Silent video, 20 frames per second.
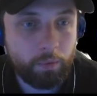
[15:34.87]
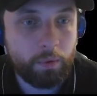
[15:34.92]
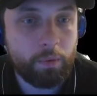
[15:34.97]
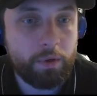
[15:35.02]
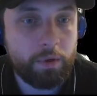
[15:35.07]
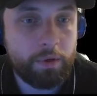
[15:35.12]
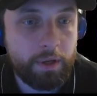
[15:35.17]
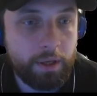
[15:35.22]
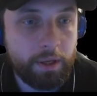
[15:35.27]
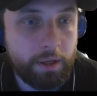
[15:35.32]

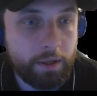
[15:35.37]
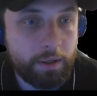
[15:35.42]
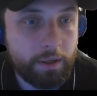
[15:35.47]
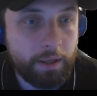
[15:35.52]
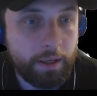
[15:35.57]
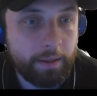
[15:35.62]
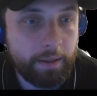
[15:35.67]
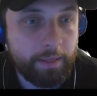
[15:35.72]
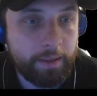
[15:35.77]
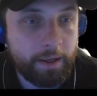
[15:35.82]
were here,
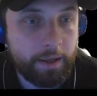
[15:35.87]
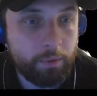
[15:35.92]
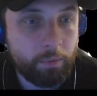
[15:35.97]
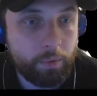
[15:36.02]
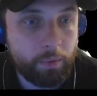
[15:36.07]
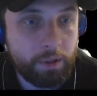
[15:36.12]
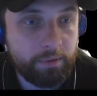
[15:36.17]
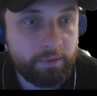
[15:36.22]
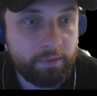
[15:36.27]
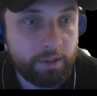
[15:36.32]
and then
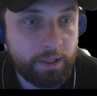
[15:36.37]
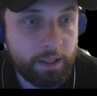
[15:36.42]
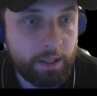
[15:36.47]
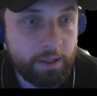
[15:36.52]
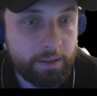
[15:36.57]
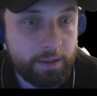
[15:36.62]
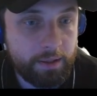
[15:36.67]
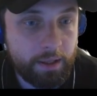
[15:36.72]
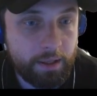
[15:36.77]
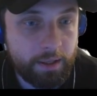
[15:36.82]
we
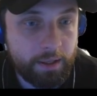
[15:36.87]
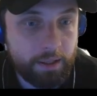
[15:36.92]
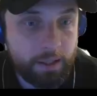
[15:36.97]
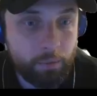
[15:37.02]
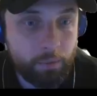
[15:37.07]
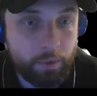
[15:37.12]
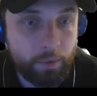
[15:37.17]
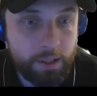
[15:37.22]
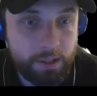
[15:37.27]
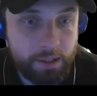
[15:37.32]
navigate there, and
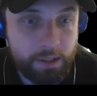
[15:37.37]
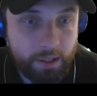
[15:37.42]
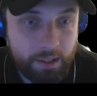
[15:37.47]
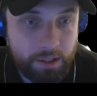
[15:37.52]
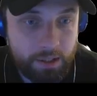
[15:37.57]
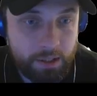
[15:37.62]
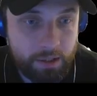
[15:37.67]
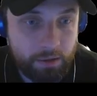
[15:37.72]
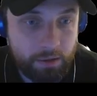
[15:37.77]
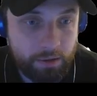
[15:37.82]
then we
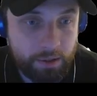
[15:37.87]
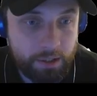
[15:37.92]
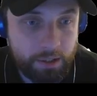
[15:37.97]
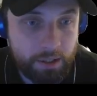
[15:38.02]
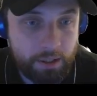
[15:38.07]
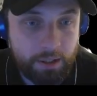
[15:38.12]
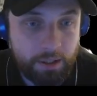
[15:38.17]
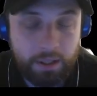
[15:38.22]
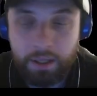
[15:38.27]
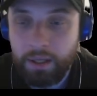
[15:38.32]
assert
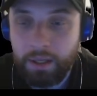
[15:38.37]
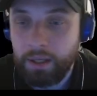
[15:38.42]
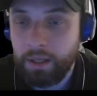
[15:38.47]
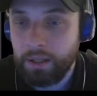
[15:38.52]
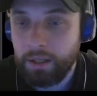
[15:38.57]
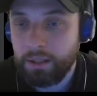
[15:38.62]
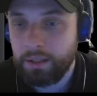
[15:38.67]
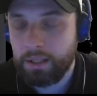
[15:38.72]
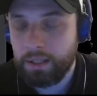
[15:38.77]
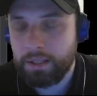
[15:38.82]

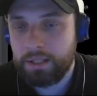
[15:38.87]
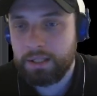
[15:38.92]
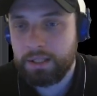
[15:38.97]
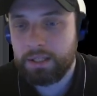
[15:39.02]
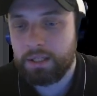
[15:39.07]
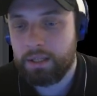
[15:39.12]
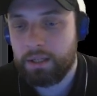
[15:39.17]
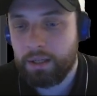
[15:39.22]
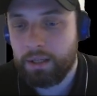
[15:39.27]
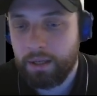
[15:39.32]
that